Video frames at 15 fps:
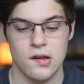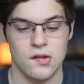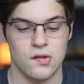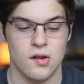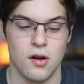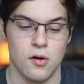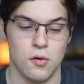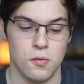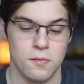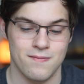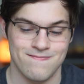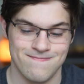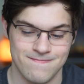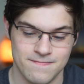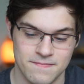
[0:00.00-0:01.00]
So
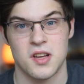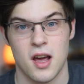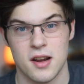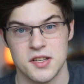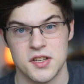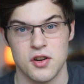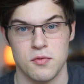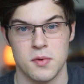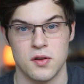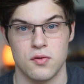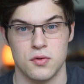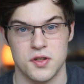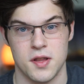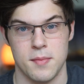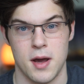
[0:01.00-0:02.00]
kind of steered me
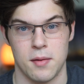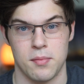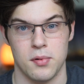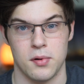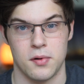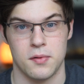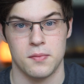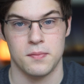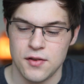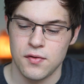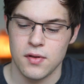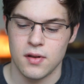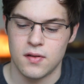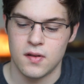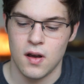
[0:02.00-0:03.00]
towards the MacBook. As
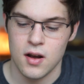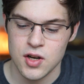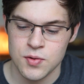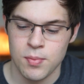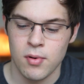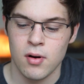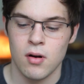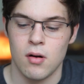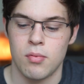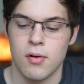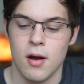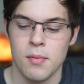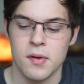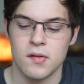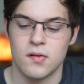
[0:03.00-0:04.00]
for the touch bar, I'll
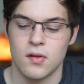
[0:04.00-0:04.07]
probably